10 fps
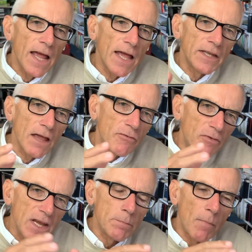they
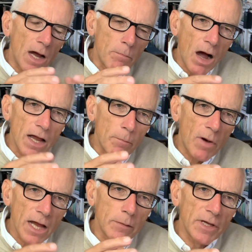feed my
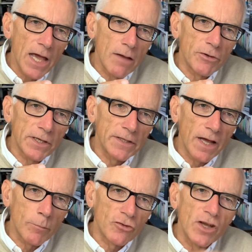buying behavior in
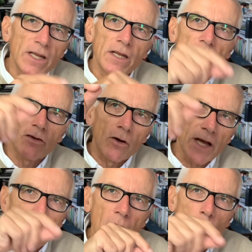their machine and then say, okay,